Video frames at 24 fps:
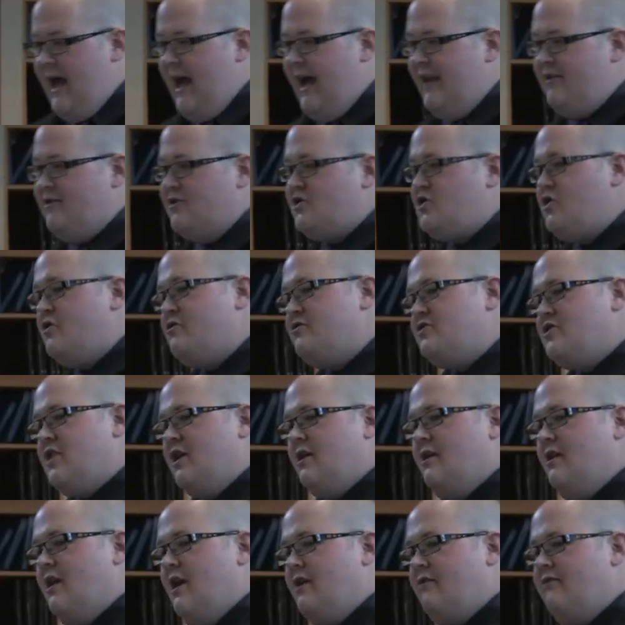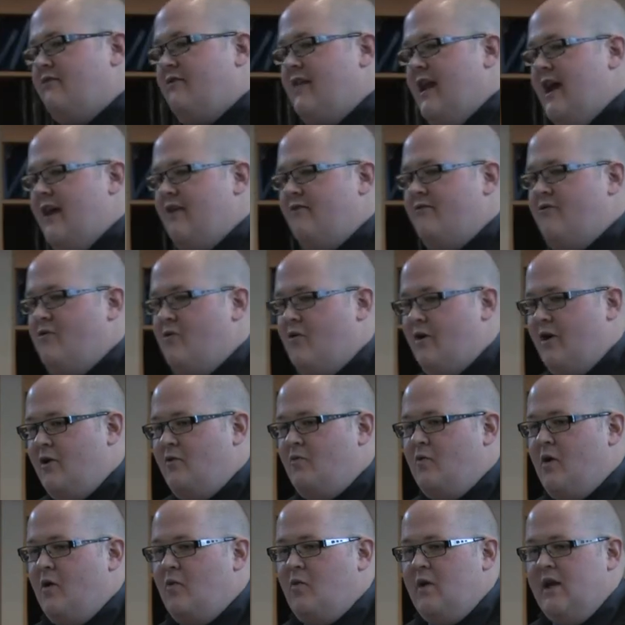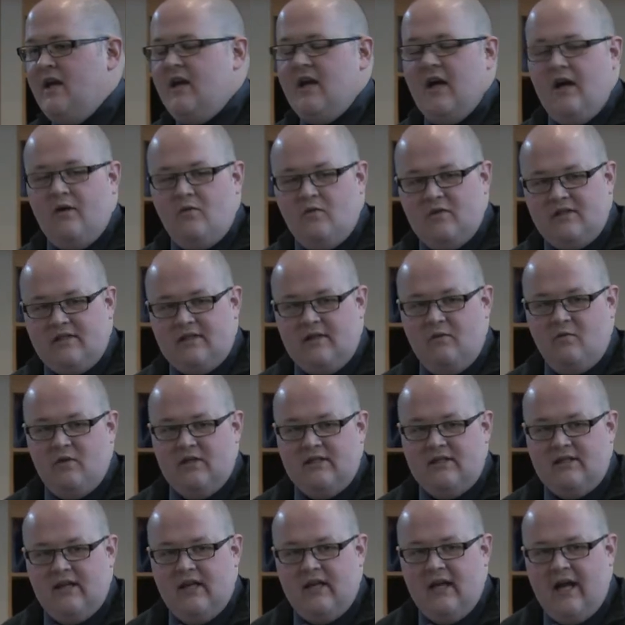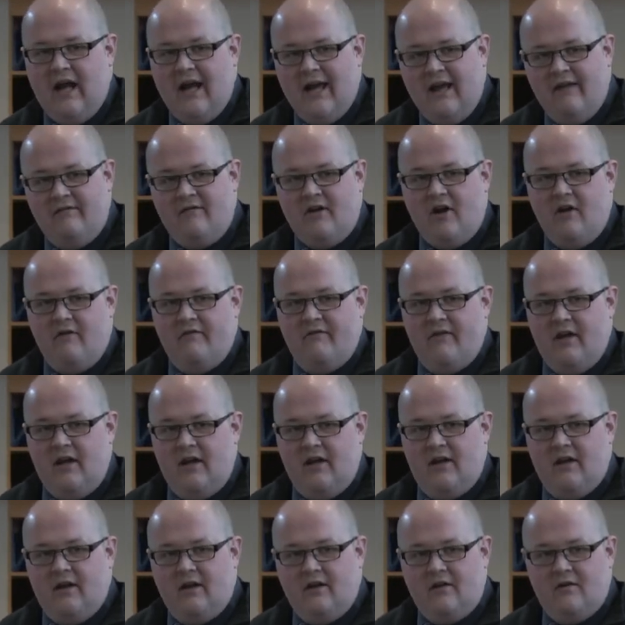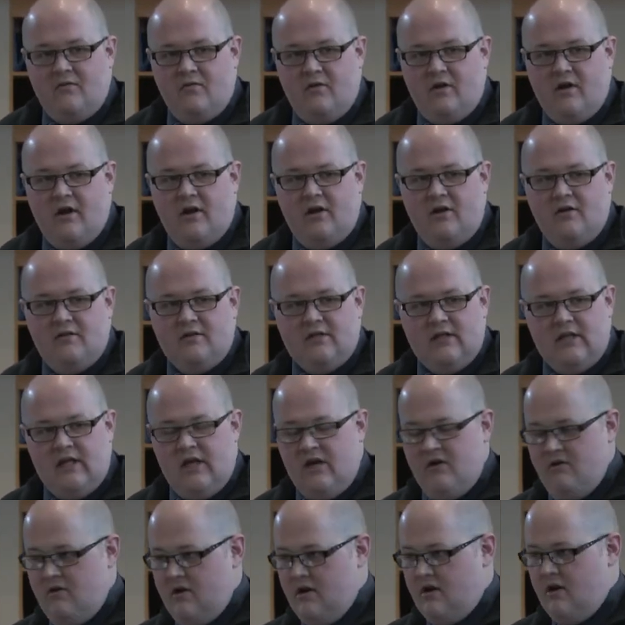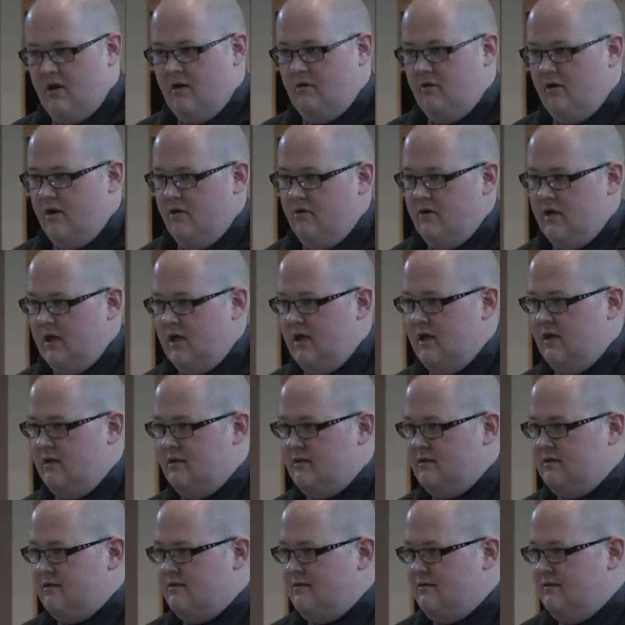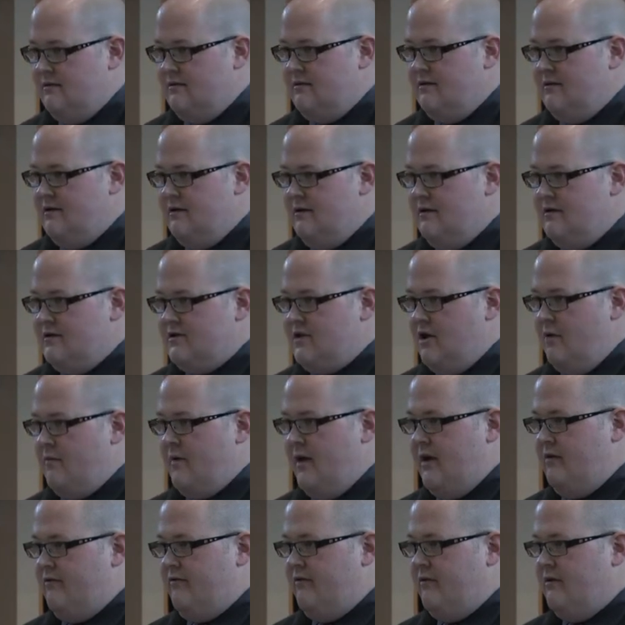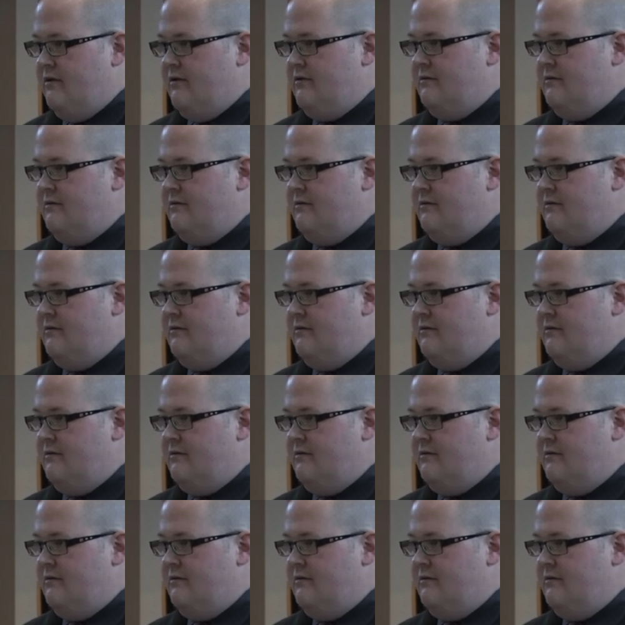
And the church got a lot of flack for it, and what we got was someone said, I have an RV that we're not using. Here you go. Here are the keys. It's all paid for.